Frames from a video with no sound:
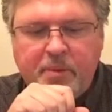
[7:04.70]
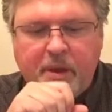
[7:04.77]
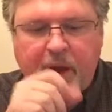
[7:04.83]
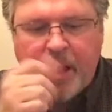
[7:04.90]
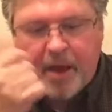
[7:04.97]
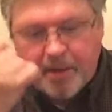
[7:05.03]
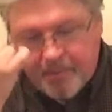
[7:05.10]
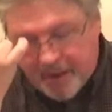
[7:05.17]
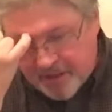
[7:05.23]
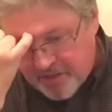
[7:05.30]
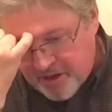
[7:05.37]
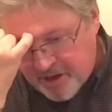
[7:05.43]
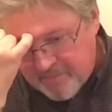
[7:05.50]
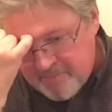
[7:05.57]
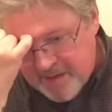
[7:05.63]
Um, I
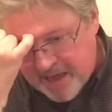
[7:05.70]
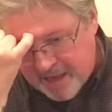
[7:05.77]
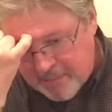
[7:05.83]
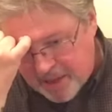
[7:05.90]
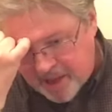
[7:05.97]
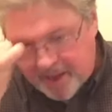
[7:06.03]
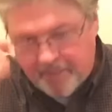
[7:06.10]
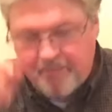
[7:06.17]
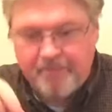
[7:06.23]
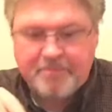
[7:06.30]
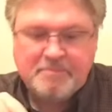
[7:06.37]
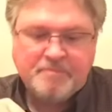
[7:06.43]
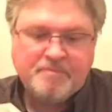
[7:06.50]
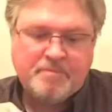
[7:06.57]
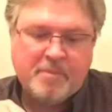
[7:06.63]
thought maybe
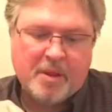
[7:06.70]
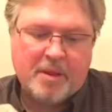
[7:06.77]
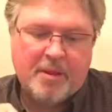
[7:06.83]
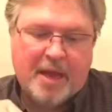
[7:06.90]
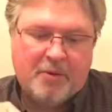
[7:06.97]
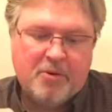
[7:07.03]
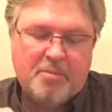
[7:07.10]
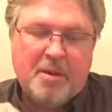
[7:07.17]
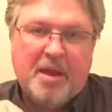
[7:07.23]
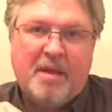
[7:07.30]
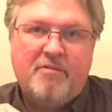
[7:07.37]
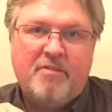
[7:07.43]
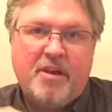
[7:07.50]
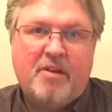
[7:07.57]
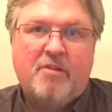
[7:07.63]
that would be a
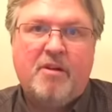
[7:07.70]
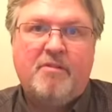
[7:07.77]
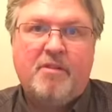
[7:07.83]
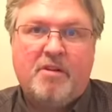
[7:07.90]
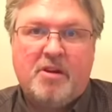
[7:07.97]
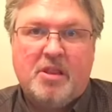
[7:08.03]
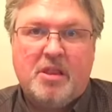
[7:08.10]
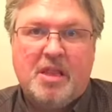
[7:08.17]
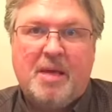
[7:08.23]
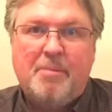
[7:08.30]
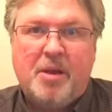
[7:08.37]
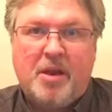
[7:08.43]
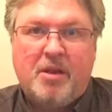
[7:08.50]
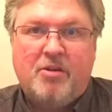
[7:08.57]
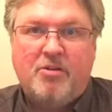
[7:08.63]
very, very
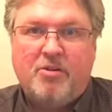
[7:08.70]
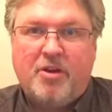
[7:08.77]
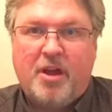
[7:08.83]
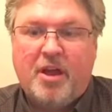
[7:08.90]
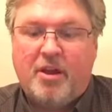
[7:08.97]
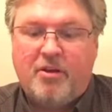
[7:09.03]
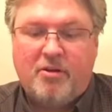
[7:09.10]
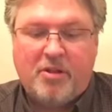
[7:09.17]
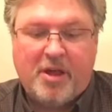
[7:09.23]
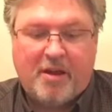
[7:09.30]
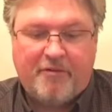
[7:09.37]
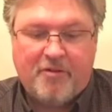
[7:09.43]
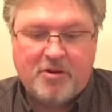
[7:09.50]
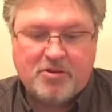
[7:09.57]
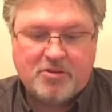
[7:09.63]
lemony cookie. I know a lot of
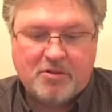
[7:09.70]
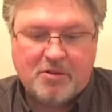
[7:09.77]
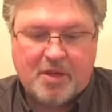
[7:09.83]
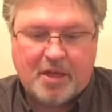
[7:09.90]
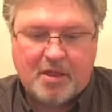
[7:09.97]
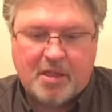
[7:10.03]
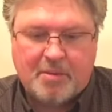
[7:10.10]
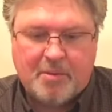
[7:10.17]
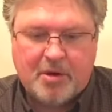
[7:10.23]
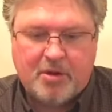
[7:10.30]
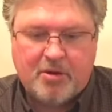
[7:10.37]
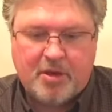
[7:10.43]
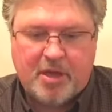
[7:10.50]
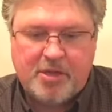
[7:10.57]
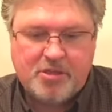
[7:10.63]
folks don't like lemon
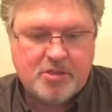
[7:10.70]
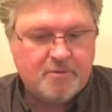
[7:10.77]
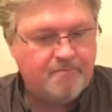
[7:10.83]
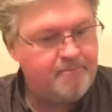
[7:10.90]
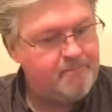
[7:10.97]
cookies.